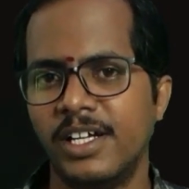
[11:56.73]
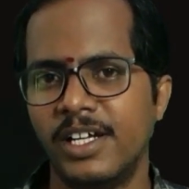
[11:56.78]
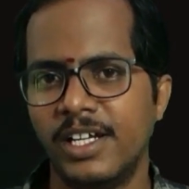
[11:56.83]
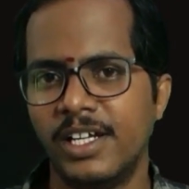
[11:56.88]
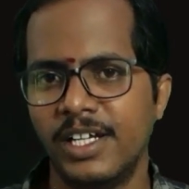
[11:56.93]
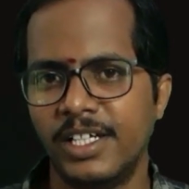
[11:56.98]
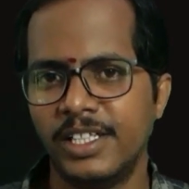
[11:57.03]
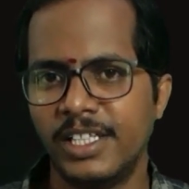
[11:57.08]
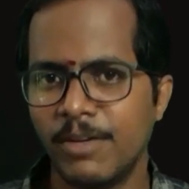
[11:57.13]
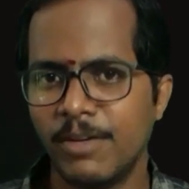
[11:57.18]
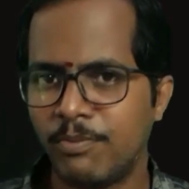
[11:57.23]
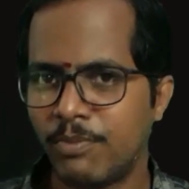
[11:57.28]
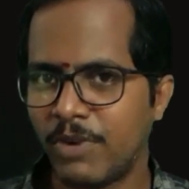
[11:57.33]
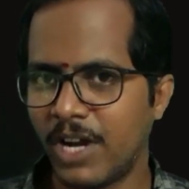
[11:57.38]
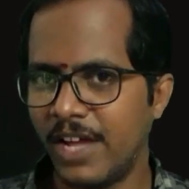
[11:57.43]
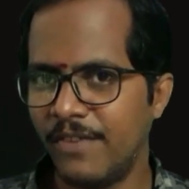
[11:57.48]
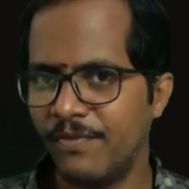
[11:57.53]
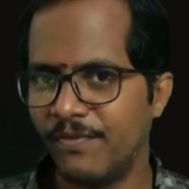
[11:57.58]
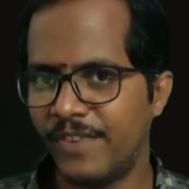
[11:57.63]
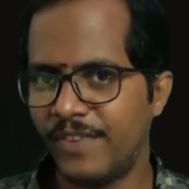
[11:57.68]
in the
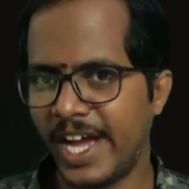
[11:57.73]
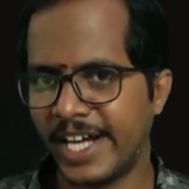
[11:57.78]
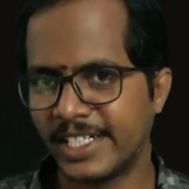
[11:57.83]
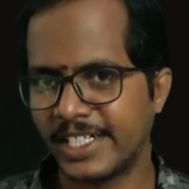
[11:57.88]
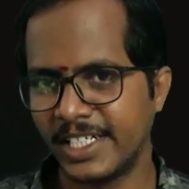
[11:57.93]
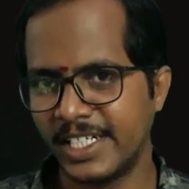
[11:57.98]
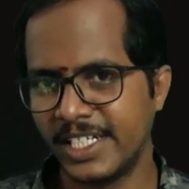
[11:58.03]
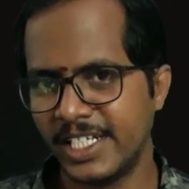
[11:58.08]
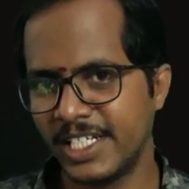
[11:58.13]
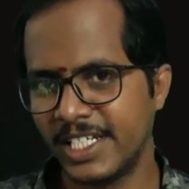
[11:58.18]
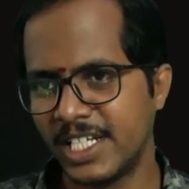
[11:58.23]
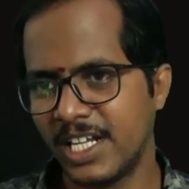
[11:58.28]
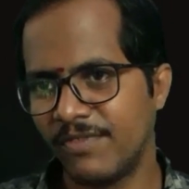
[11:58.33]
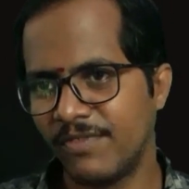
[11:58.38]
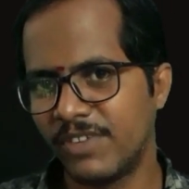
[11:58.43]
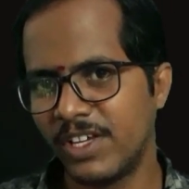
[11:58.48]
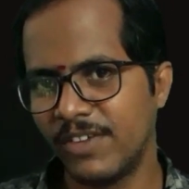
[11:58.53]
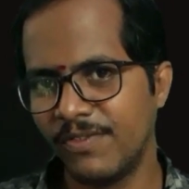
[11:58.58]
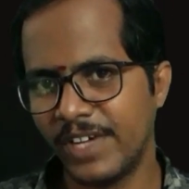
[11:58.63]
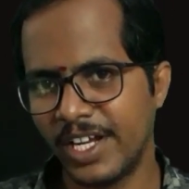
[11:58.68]
prime factorization of
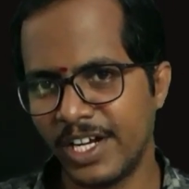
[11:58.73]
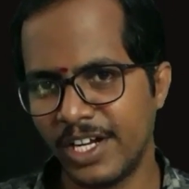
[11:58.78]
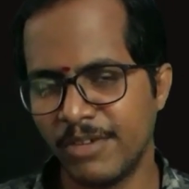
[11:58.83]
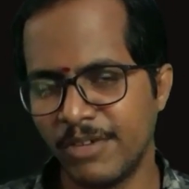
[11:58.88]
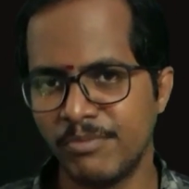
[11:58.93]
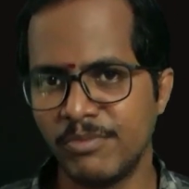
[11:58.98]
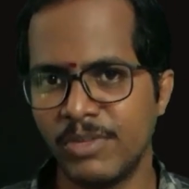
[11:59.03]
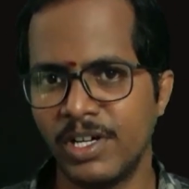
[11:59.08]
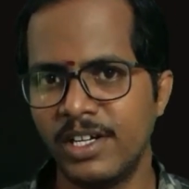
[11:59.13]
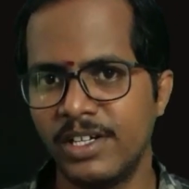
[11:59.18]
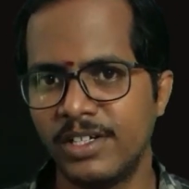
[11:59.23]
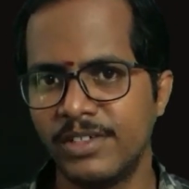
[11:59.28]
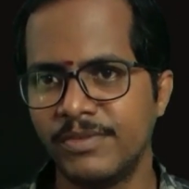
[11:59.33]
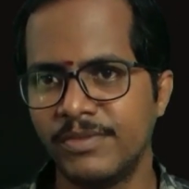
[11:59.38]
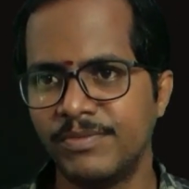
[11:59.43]
given number,